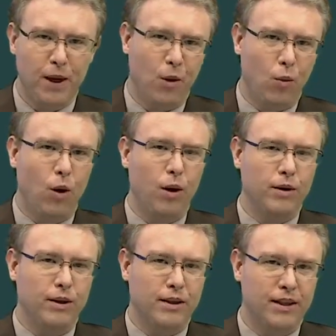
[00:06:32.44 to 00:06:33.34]
you know, what,
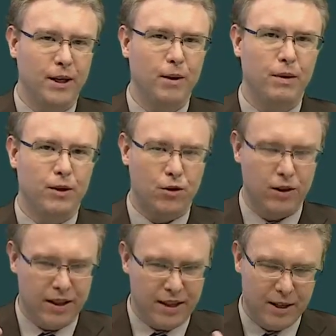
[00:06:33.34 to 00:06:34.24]
think, about,
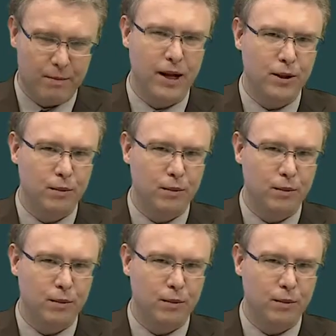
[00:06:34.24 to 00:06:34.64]
spend